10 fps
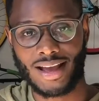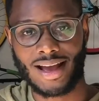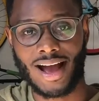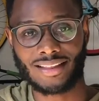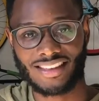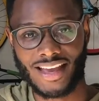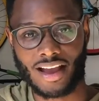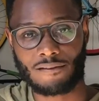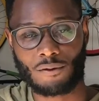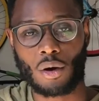I
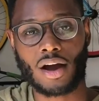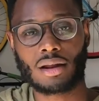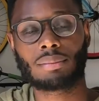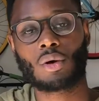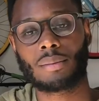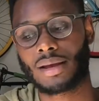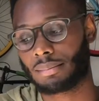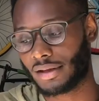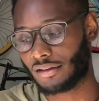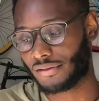think, for unemployment
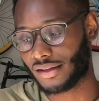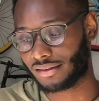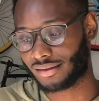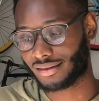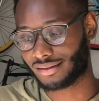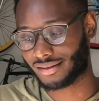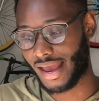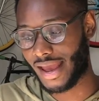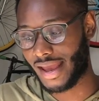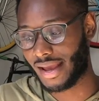benefits to
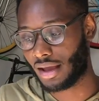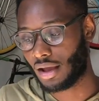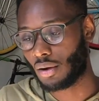stay